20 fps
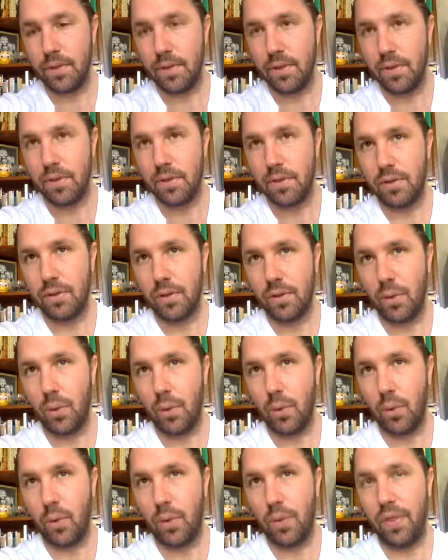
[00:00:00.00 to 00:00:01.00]

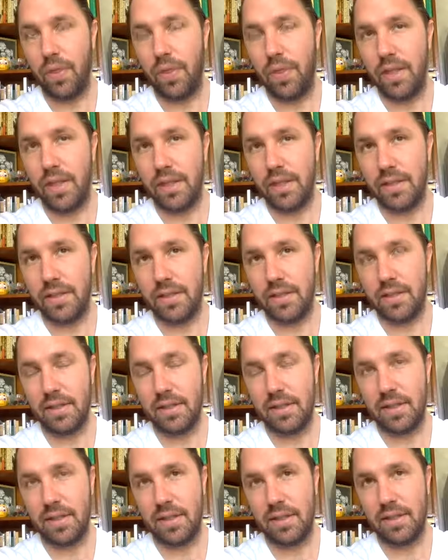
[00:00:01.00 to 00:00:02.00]
So this
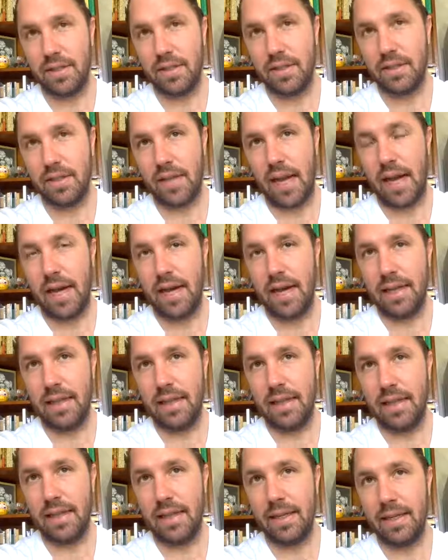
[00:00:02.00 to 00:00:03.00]
is
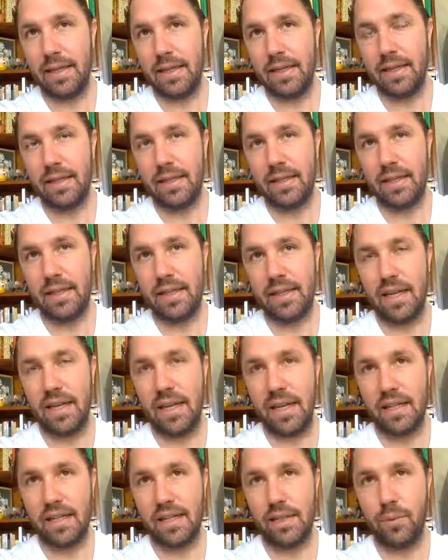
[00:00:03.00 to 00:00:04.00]
highly
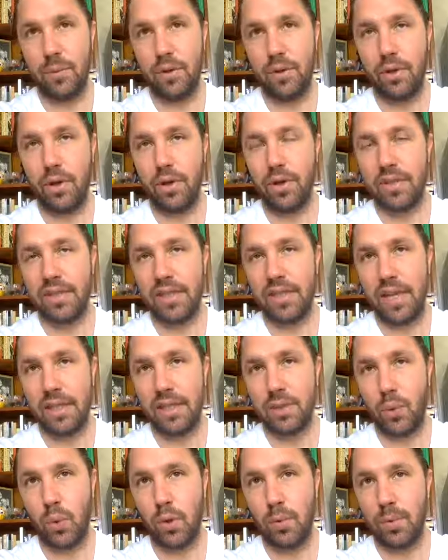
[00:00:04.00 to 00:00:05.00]
connected with all
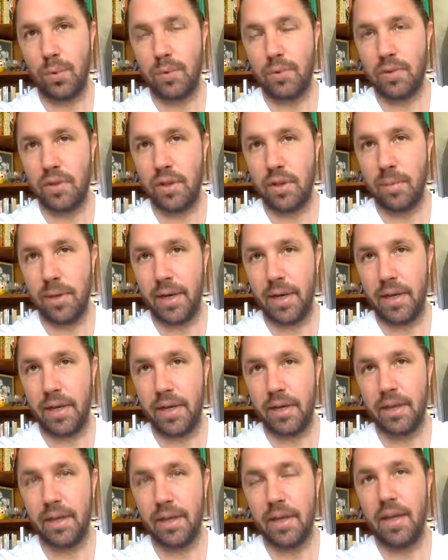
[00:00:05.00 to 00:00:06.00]
sex hormones in the
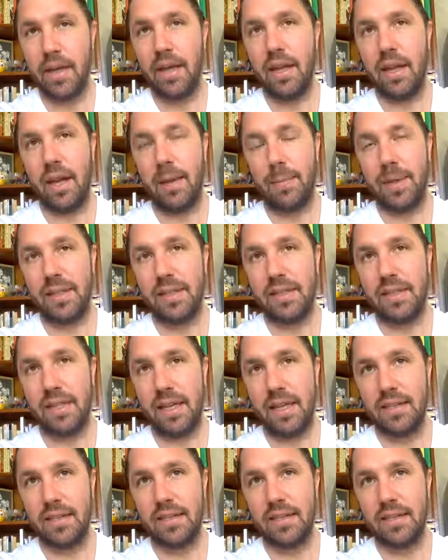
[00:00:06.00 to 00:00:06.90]
body. I'm not saying